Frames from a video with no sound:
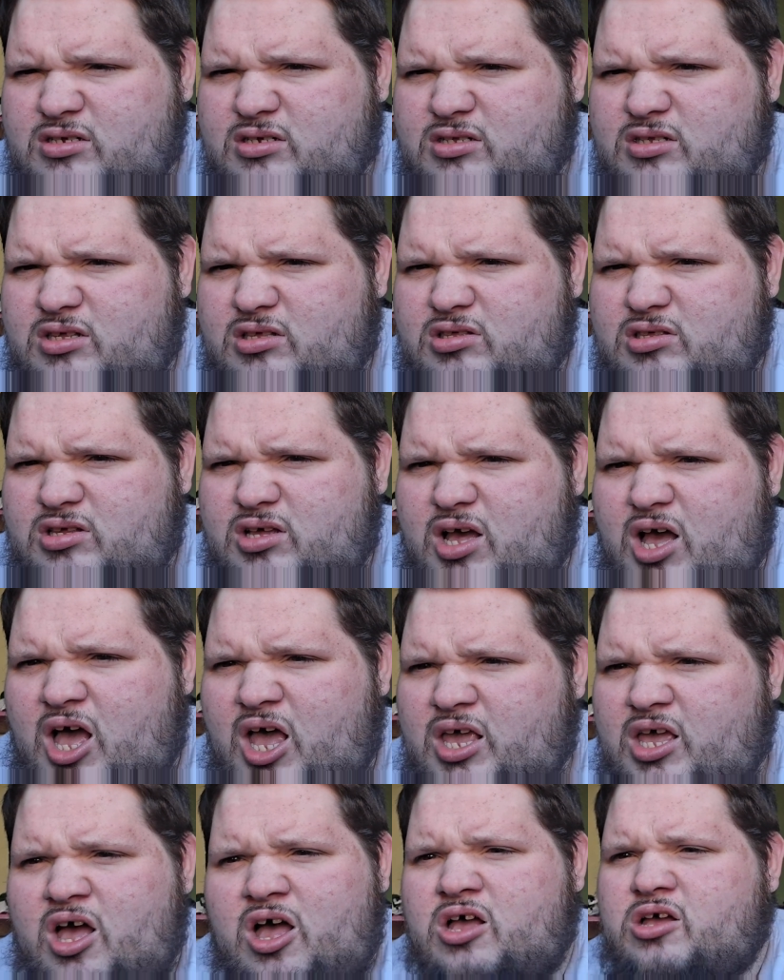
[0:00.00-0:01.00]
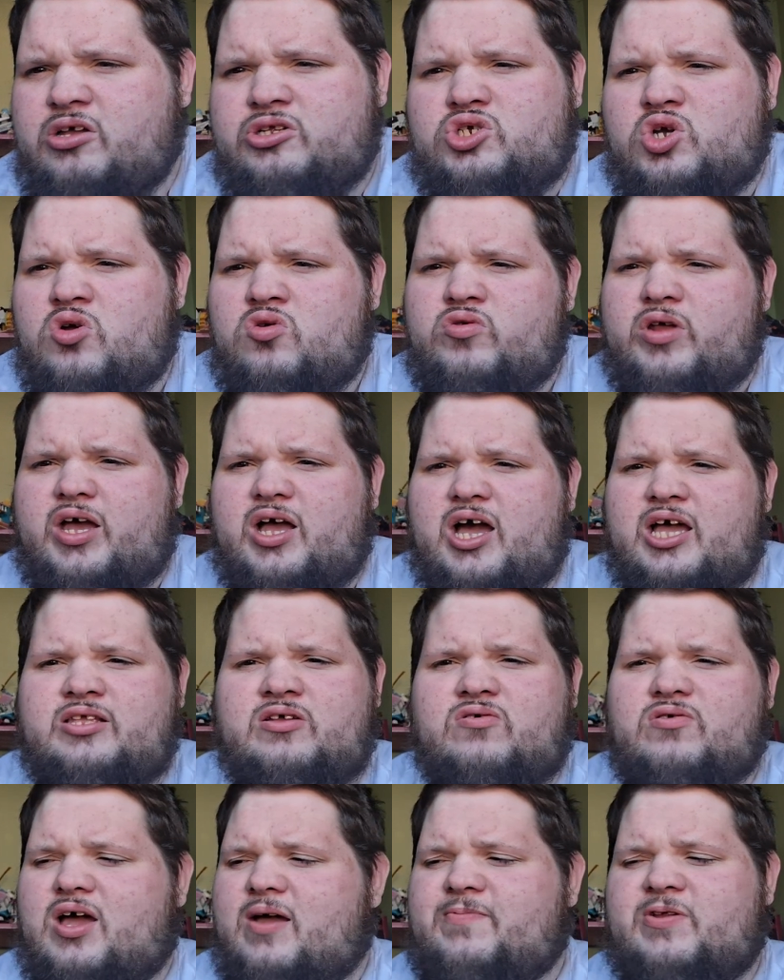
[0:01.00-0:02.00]
Because I can't control that. I
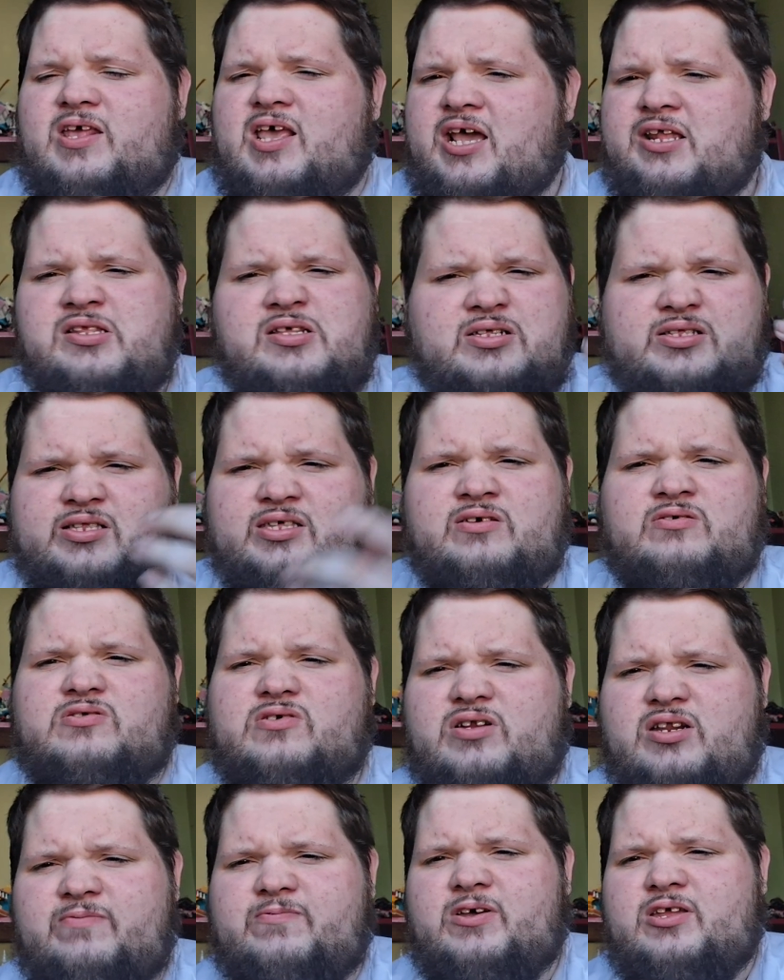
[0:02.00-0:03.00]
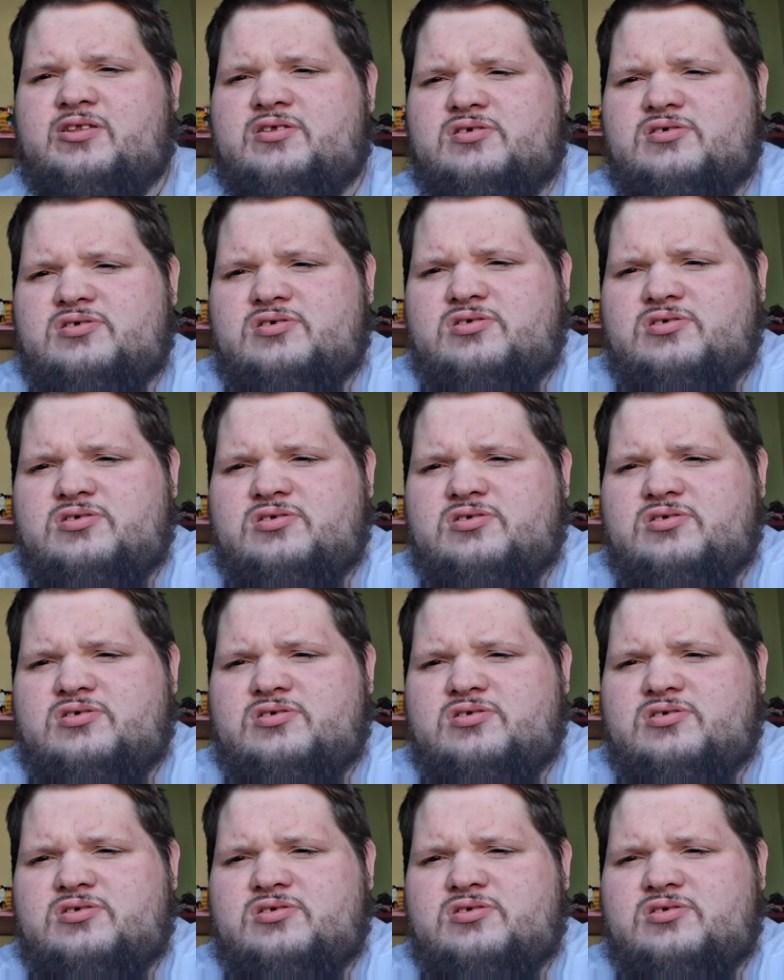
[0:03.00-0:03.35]
don't have any editing skills or anything.